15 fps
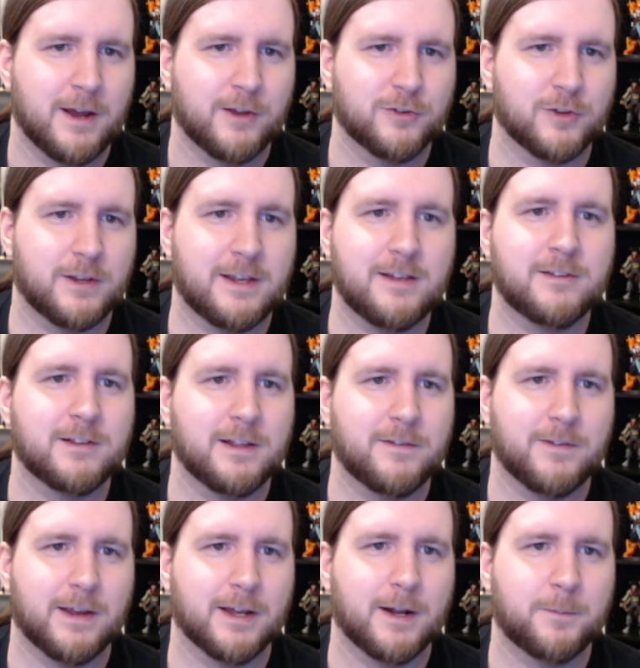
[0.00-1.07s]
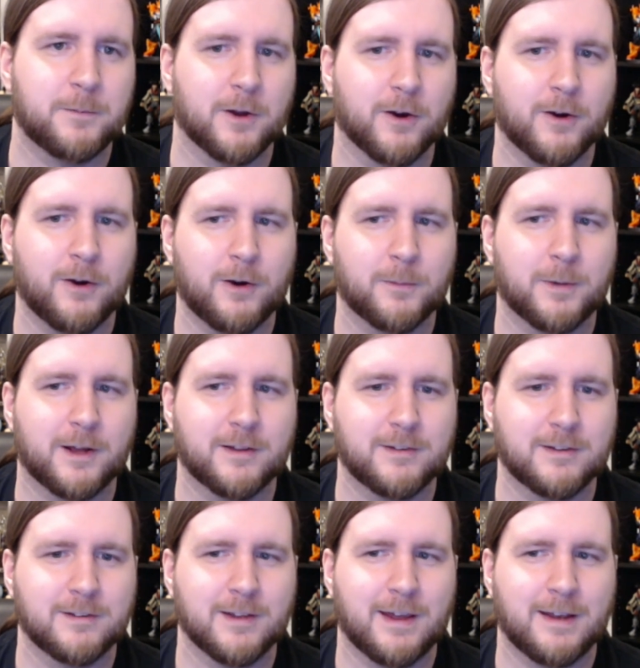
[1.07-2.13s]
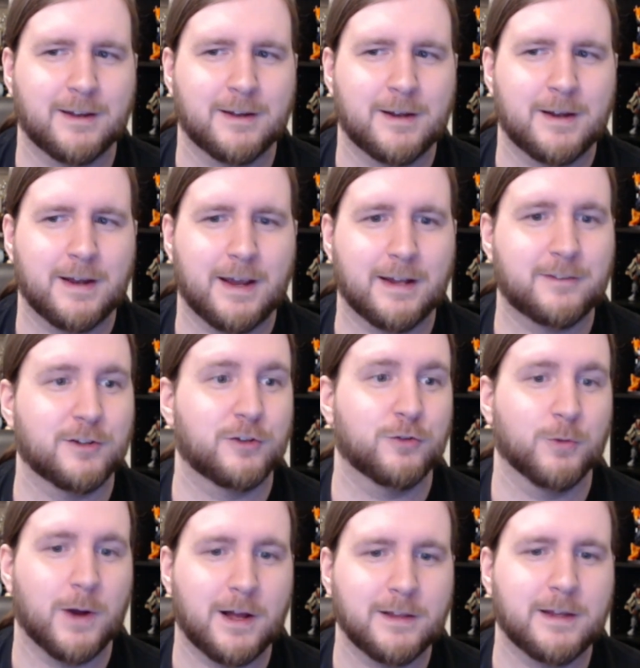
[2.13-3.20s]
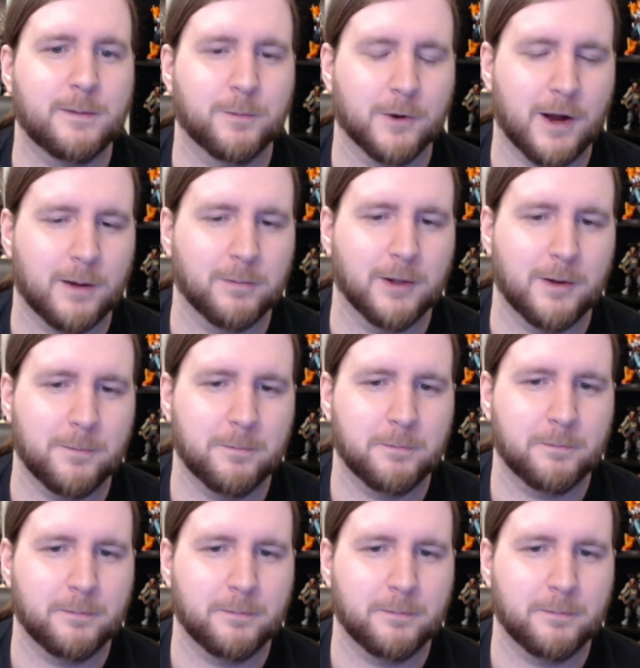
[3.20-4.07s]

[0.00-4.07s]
so he's leaving it up to her because it's like it's a trolley problem,